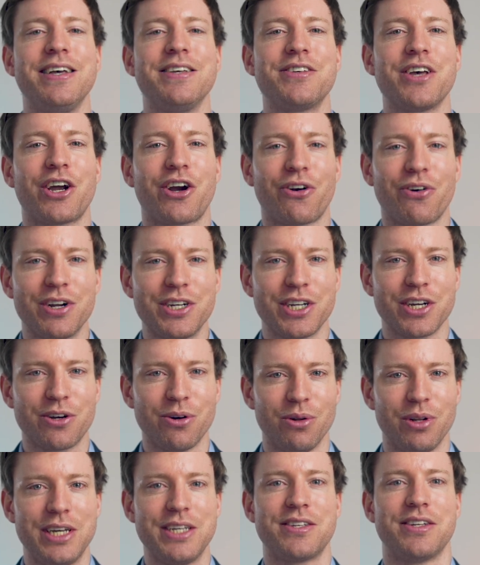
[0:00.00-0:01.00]
There's a
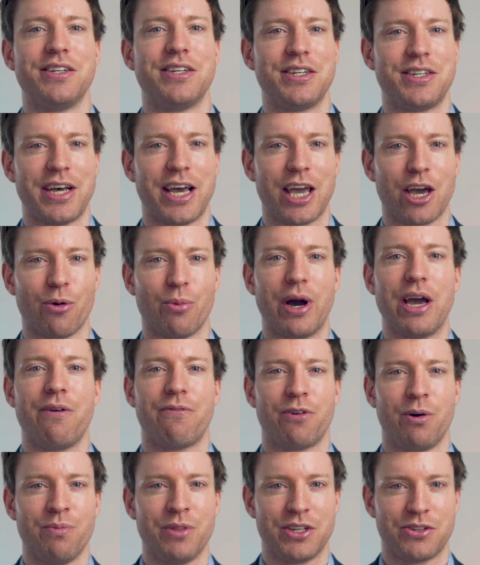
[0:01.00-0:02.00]
critical lesson to take
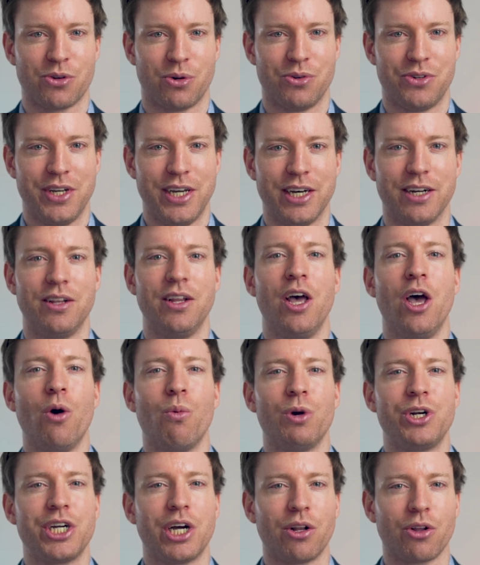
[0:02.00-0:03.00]
away from this ordeal,
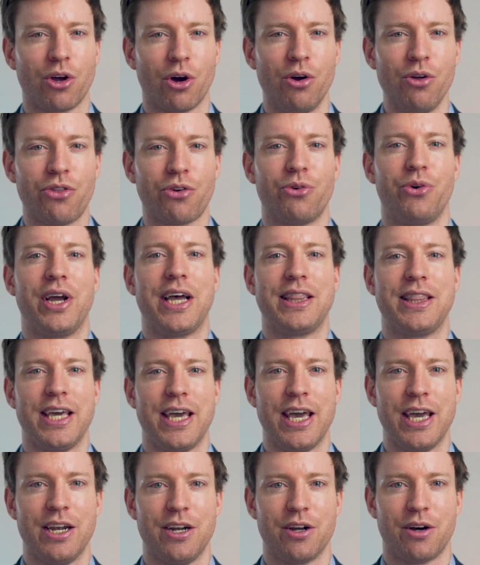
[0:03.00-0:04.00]
which I'll go through
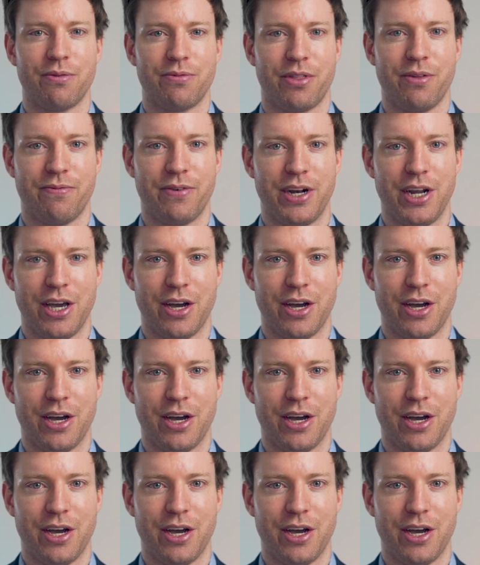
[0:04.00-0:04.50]
at the end of the